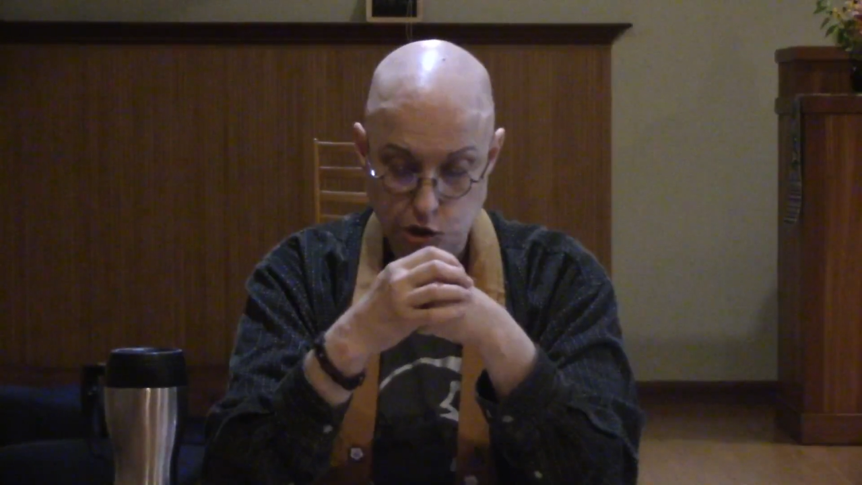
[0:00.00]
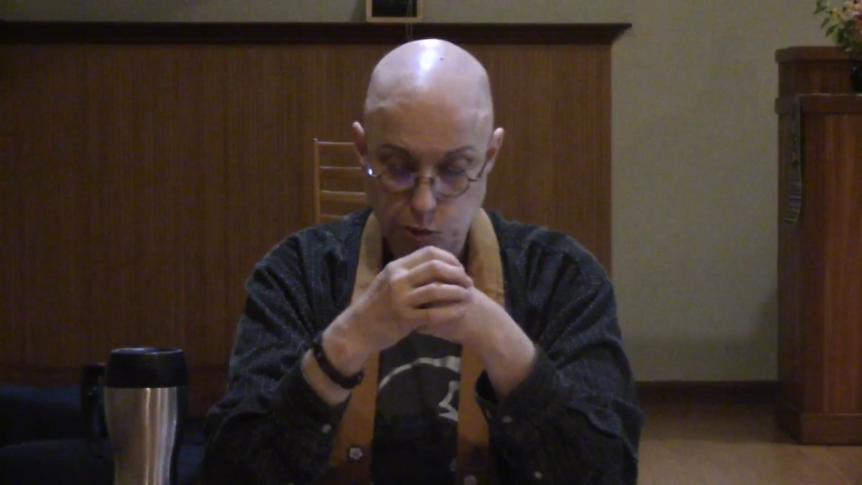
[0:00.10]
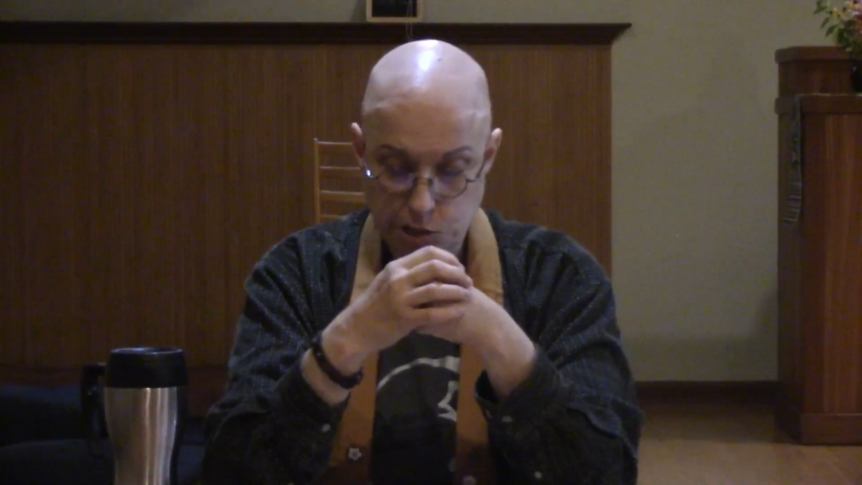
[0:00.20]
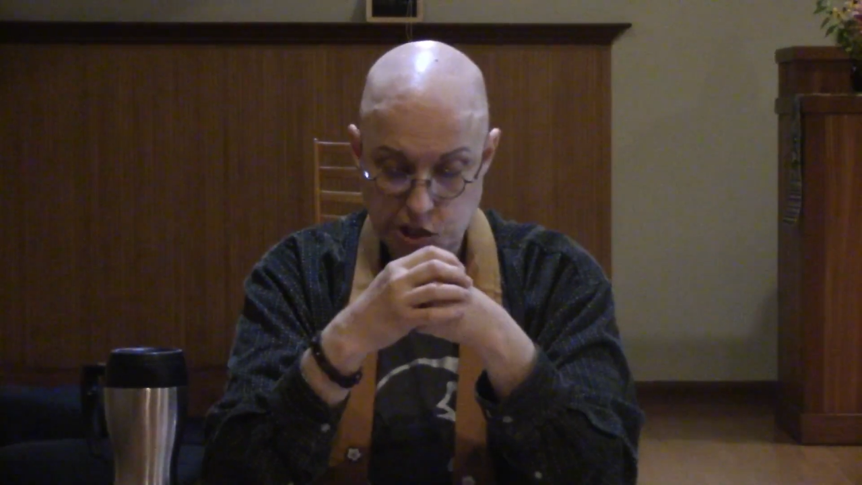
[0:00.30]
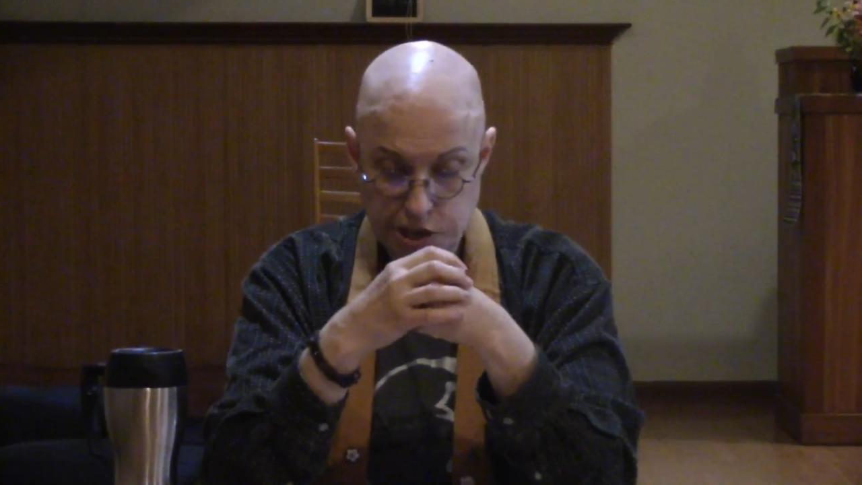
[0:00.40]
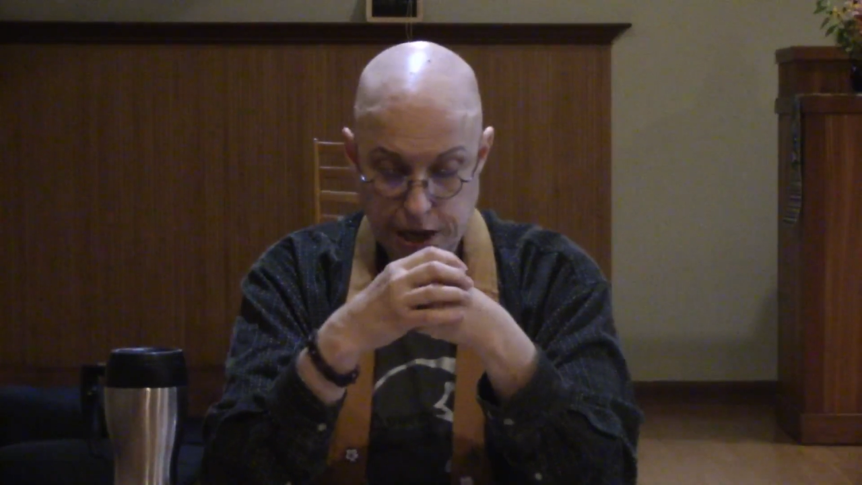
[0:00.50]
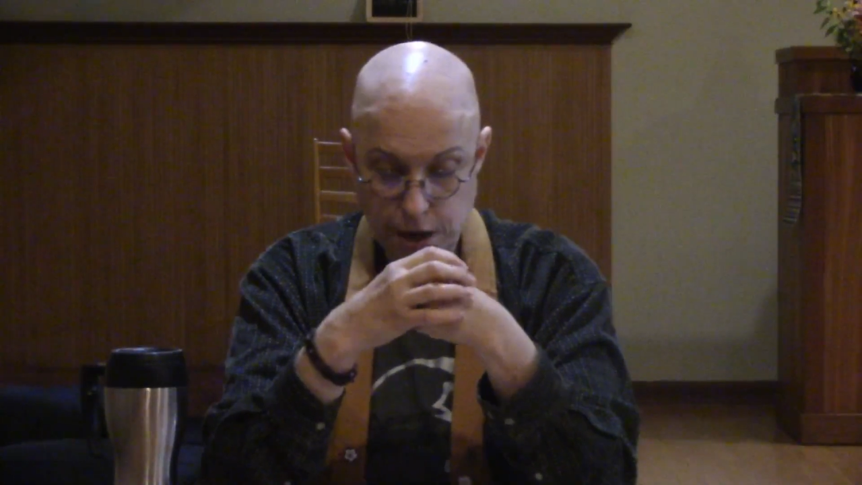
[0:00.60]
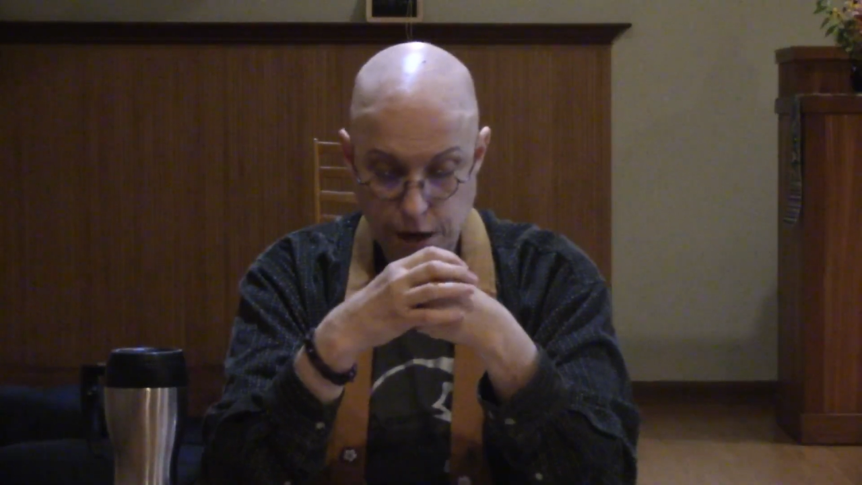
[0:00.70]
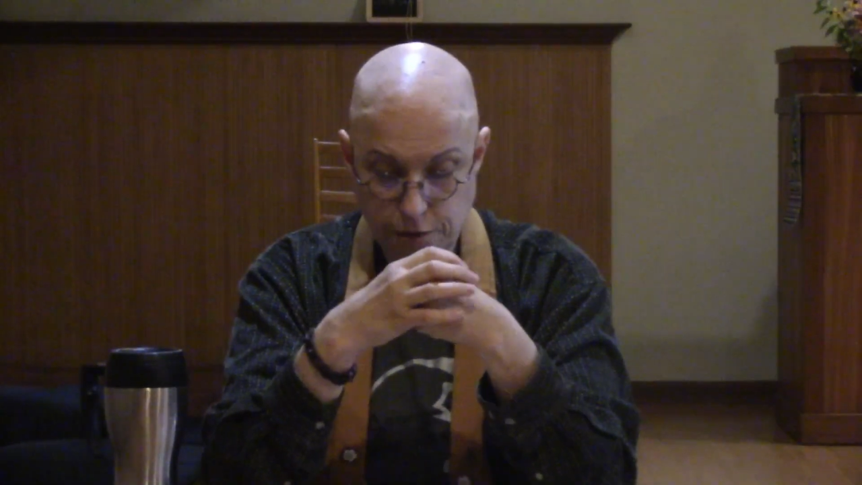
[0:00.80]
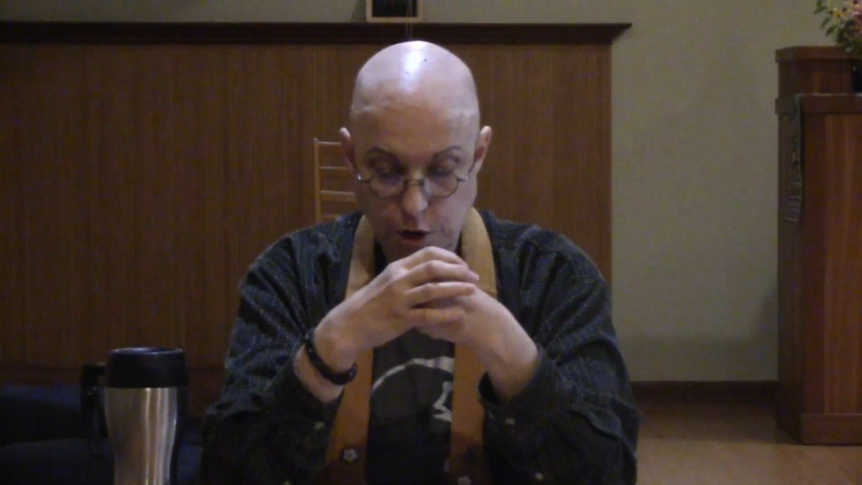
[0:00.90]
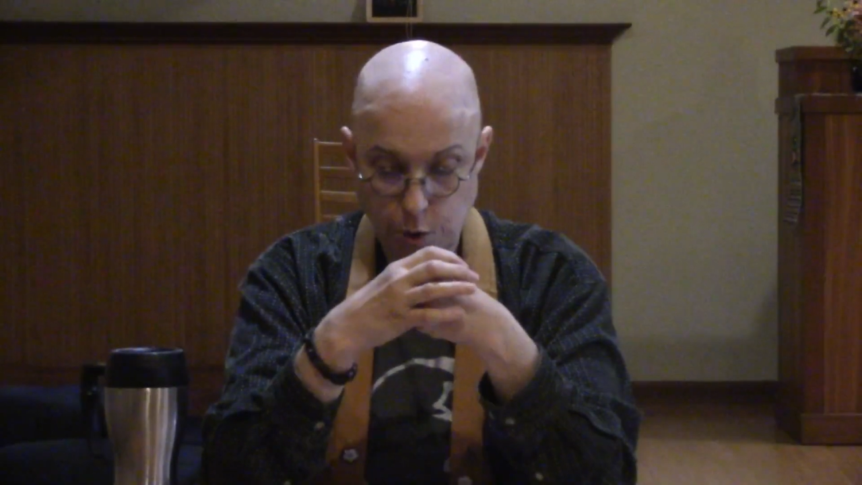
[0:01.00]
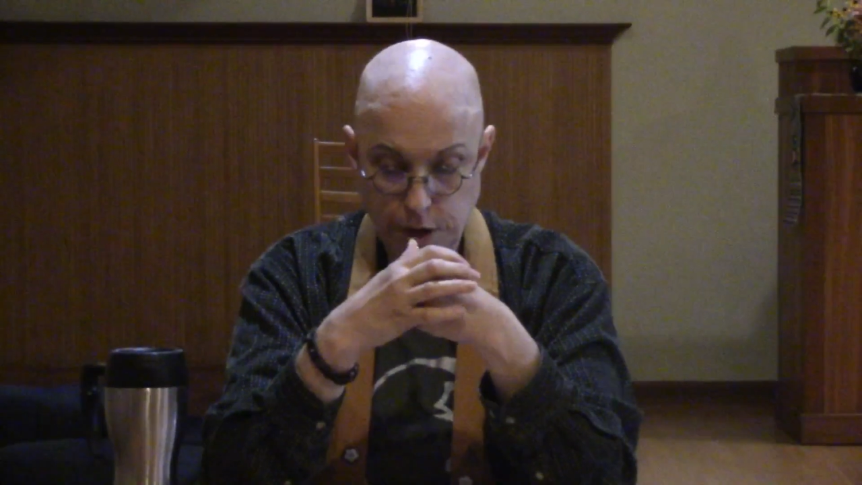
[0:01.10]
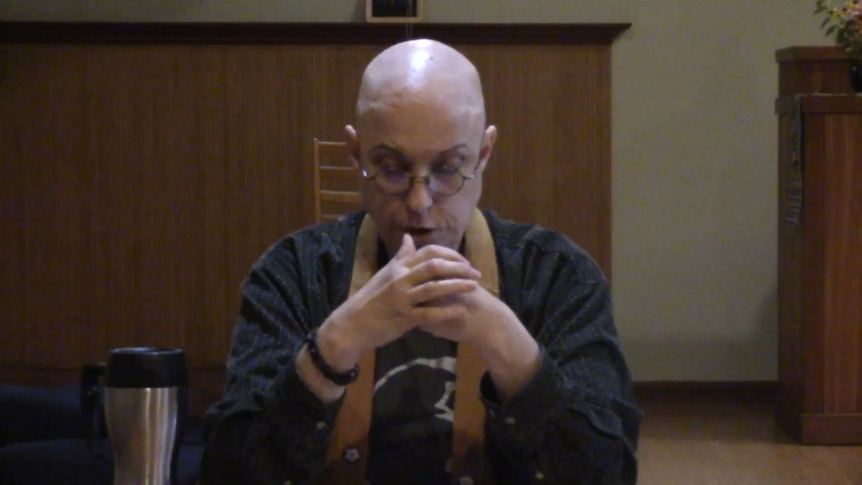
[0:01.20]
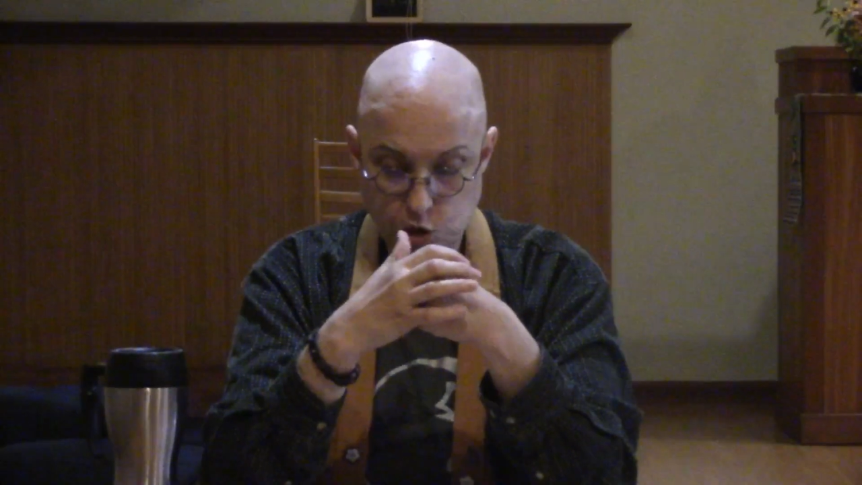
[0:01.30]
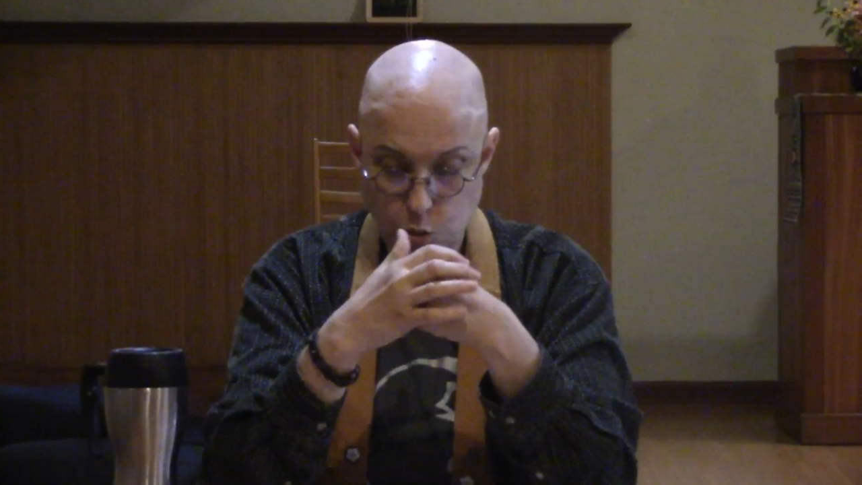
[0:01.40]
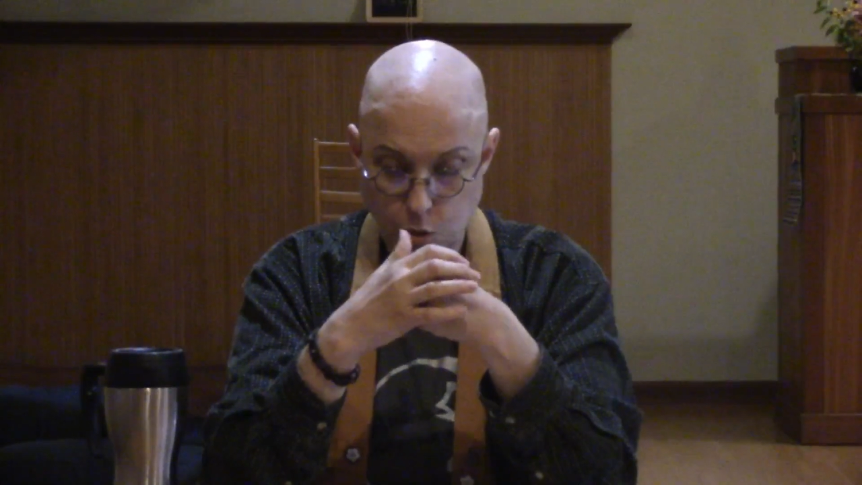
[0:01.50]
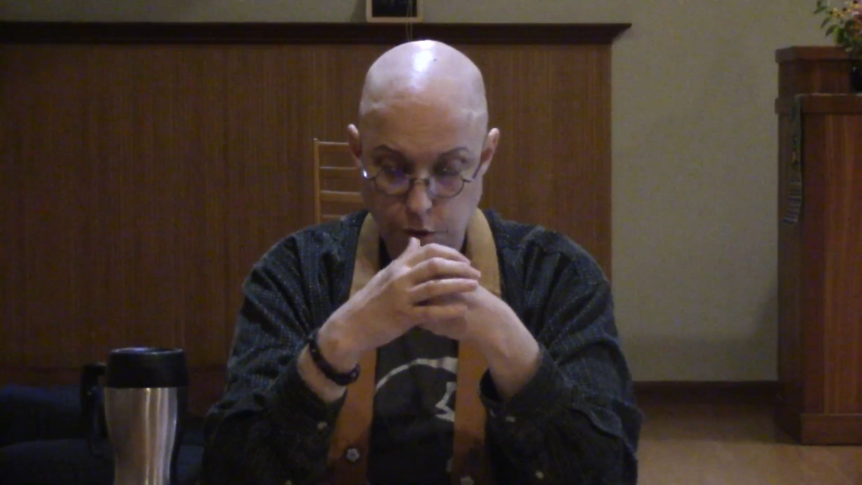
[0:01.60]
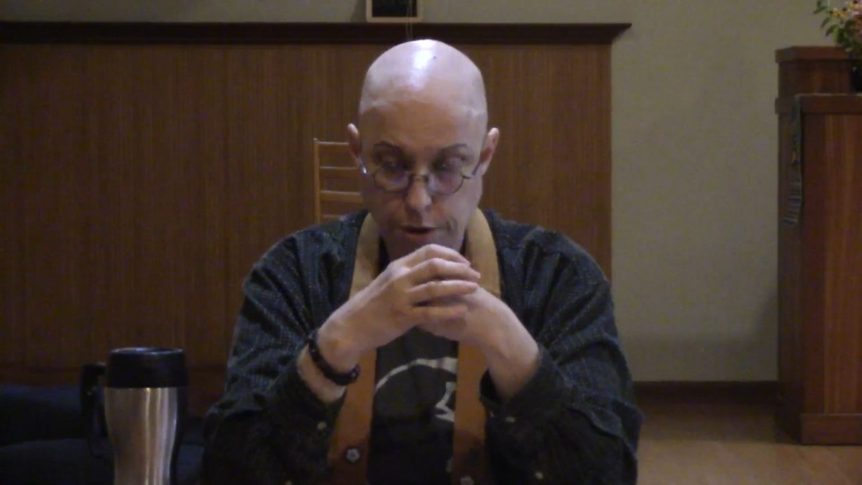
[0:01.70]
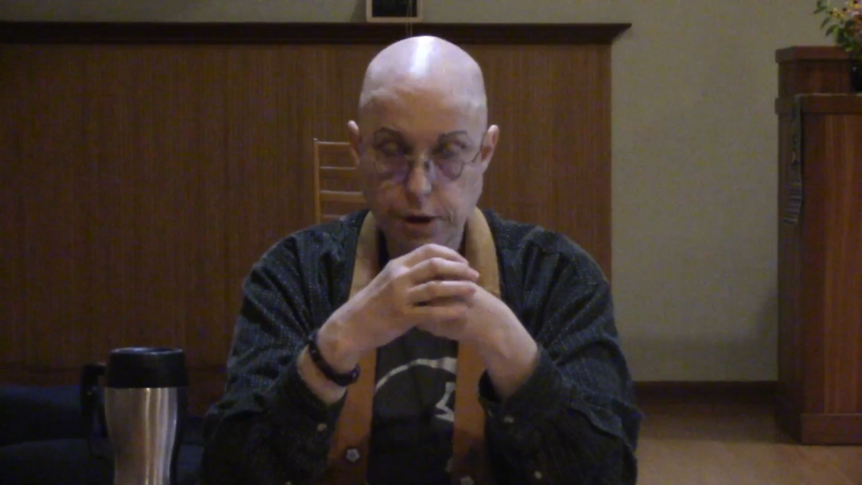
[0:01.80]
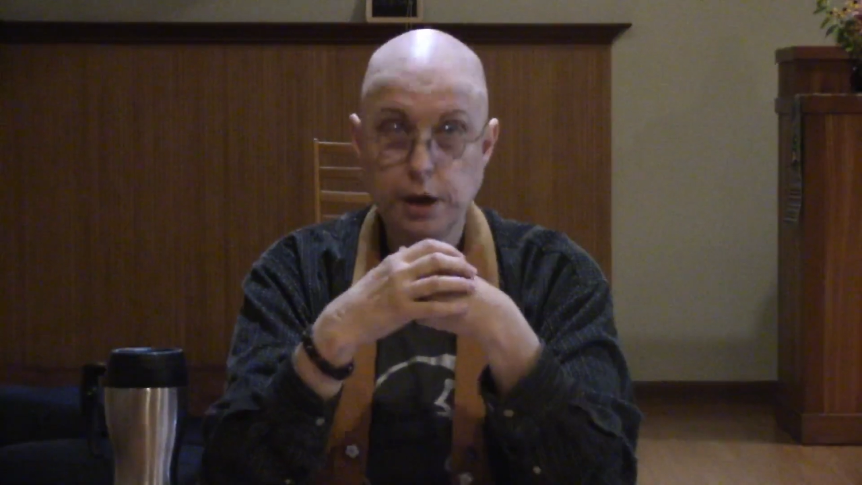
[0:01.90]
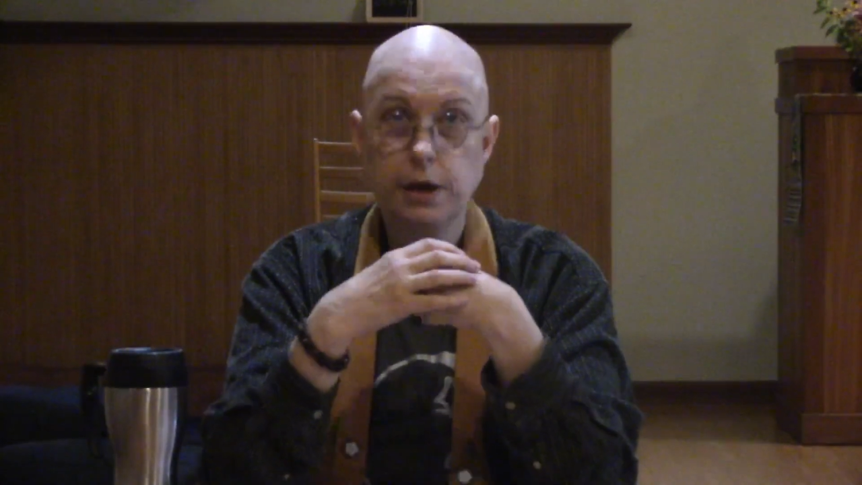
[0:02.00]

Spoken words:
So instead of going toward